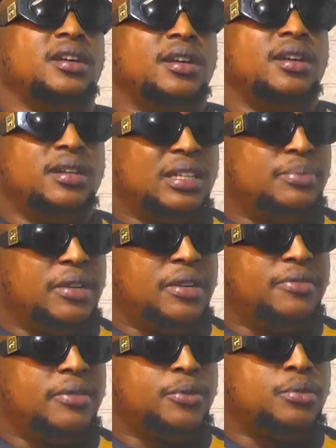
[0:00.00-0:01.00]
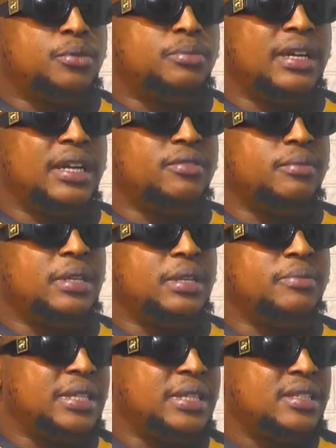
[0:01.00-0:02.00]
did me a favor by giving me a
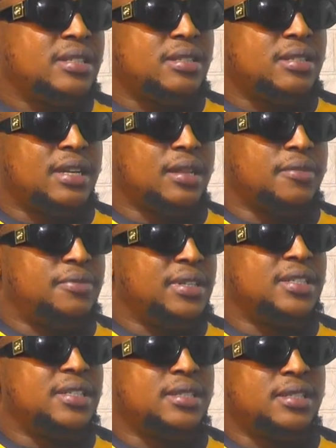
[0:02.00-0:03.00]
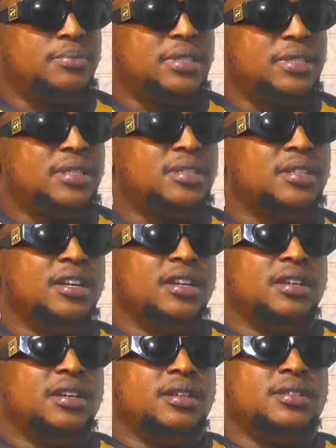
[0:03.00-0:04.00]
beat, like the Freaky Sissy beat.
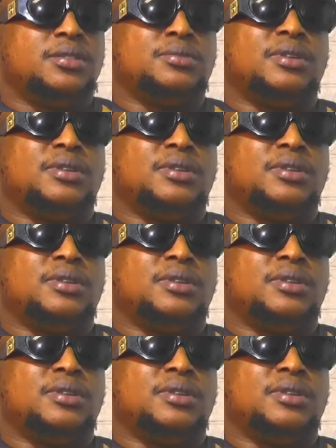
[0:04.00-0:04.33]
So